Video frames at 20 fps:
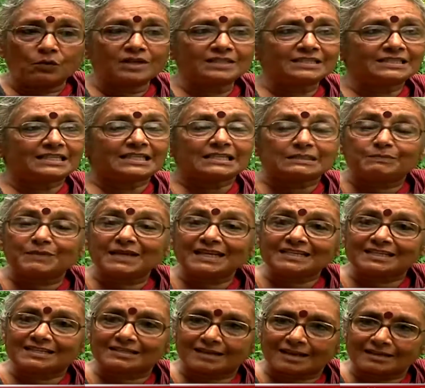was this
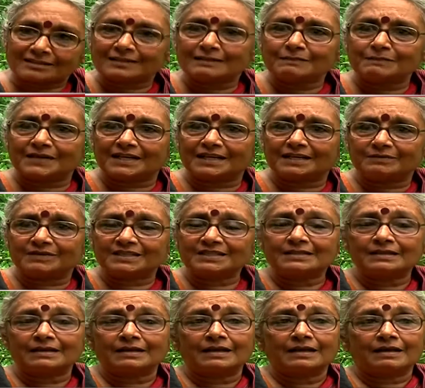being discussed in
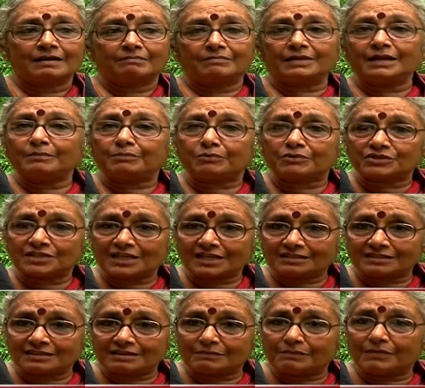Parliament, being
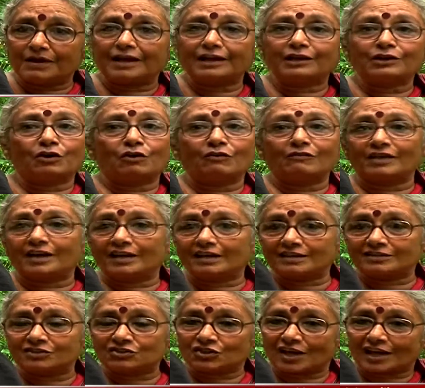projected by your
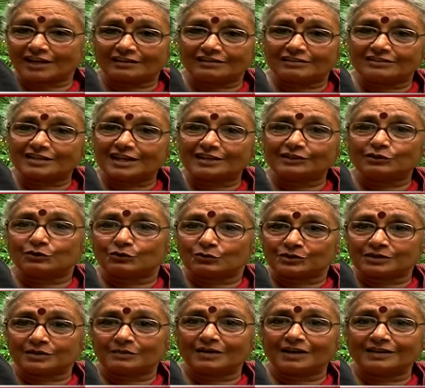various channels like the
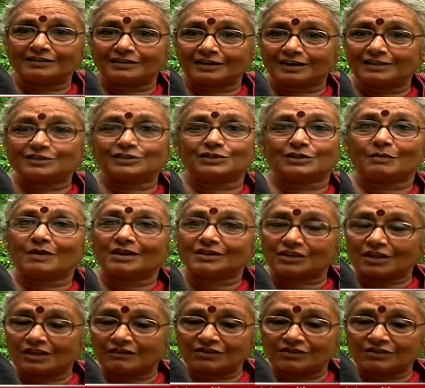Lok Sabha and the Rajya Sabha